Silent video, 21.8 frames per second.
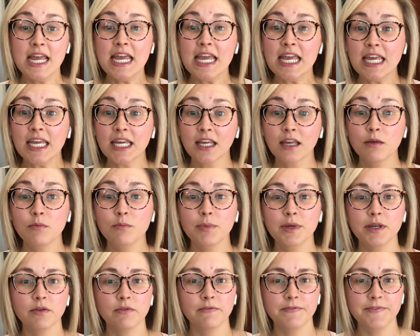It can
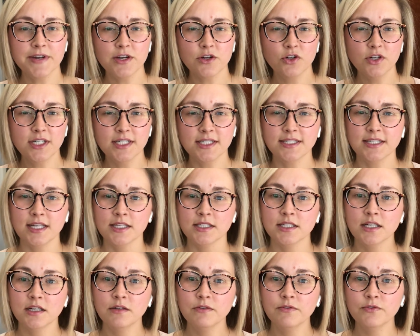be very
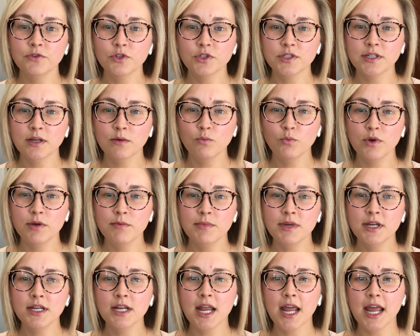sensitive for some
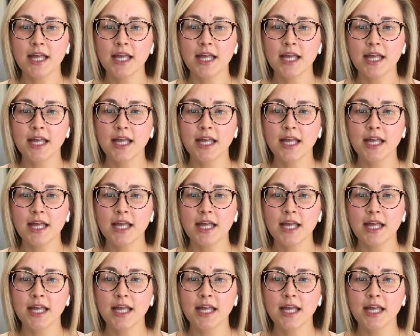women,